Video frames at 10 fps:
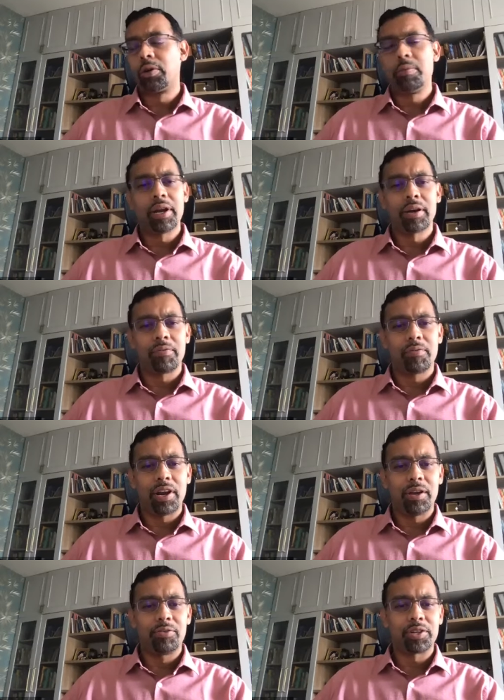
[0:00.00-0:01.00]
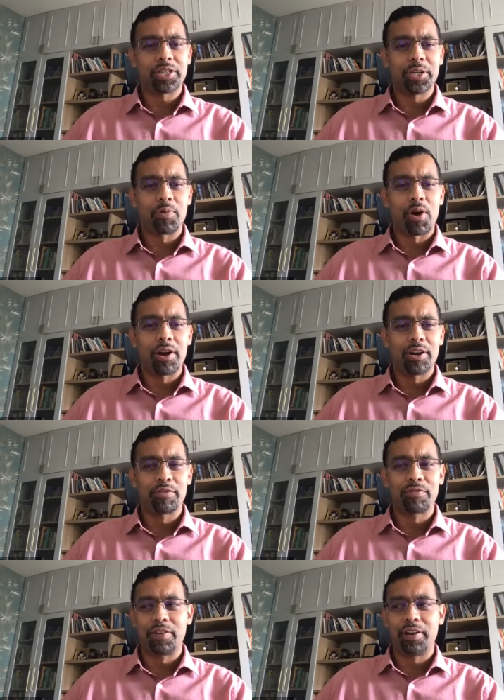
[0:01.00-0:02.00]
So you made a very interesting point
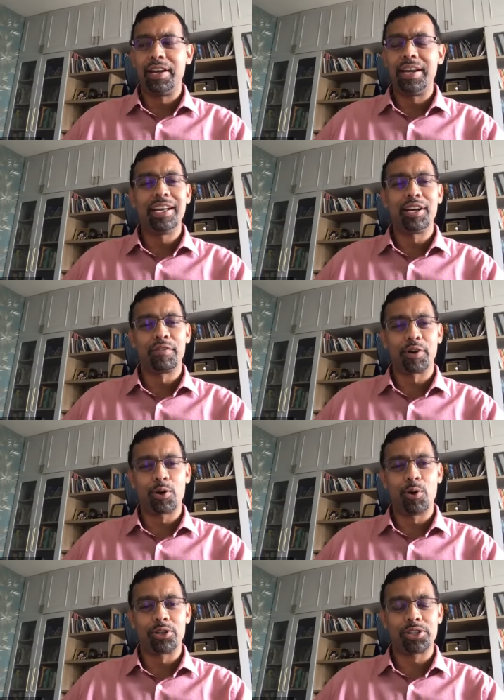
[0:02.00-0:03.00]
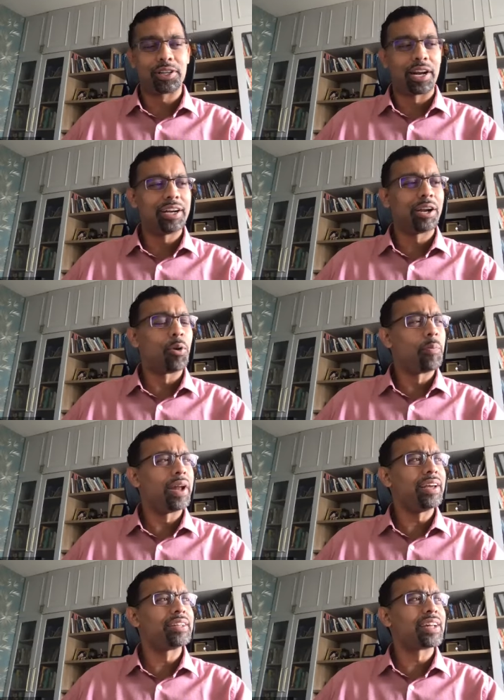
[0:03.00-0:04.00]
of uh, needing of a coach, right? You know,
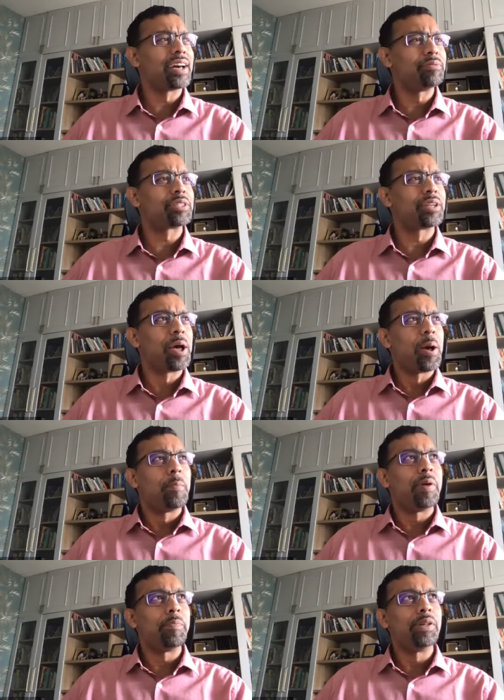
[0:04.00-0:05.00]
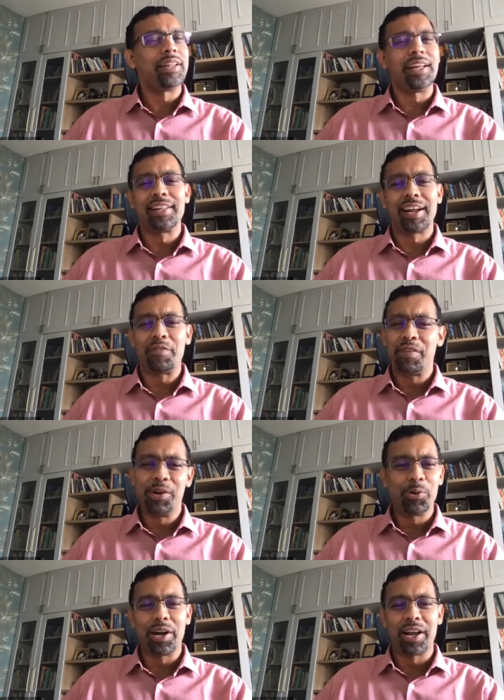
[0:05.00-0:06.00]
many times people think that we
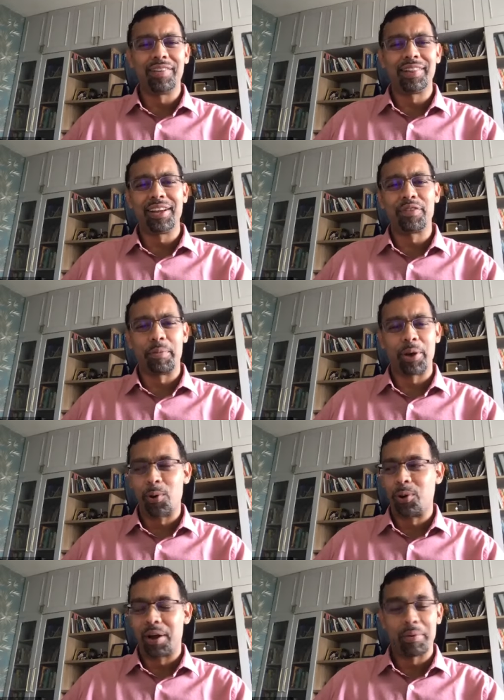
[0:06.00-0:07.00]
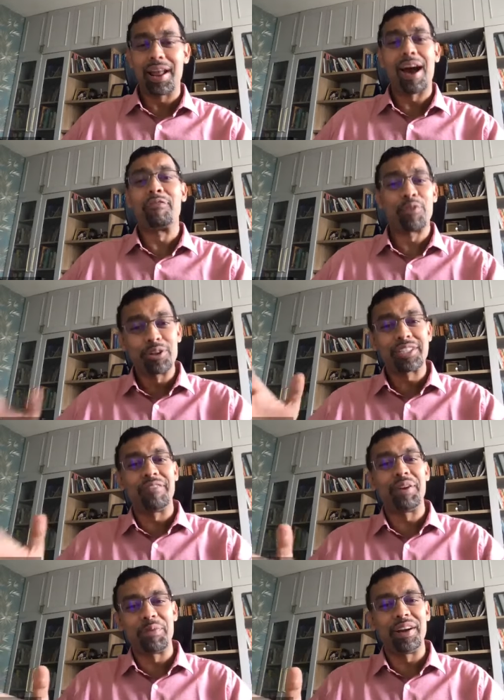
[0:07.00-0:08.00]
will do it everything from my own. I mean, of course,
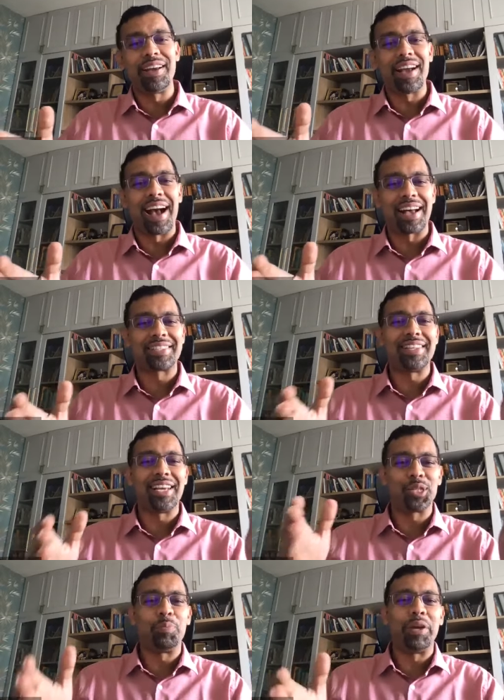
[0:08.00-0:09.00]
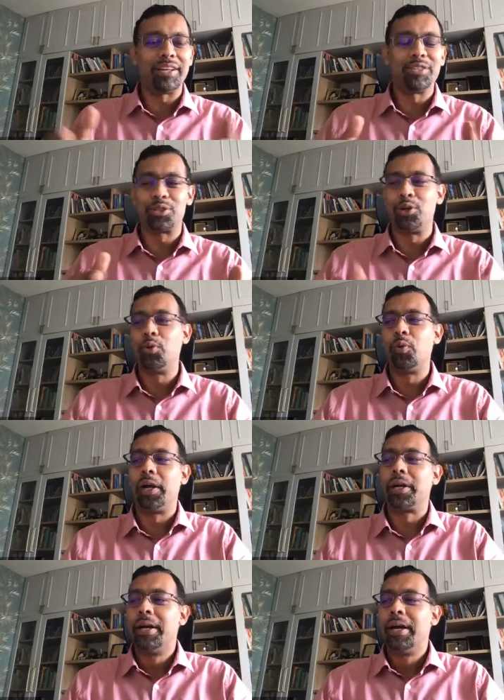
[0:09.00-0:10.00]
everybody has the experience to do
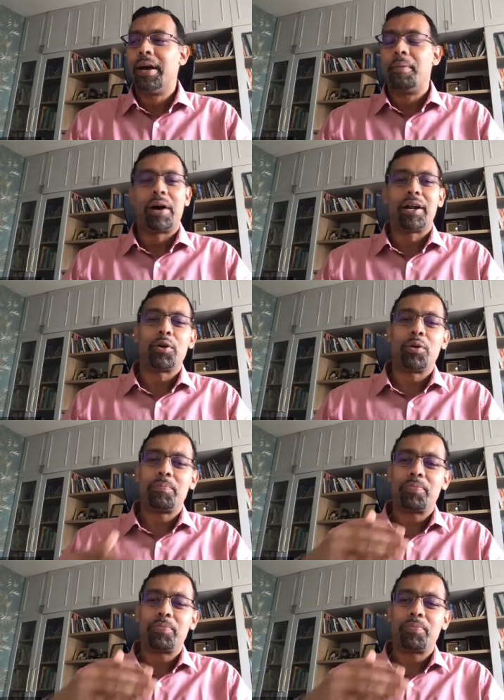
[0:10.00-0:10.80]
it, but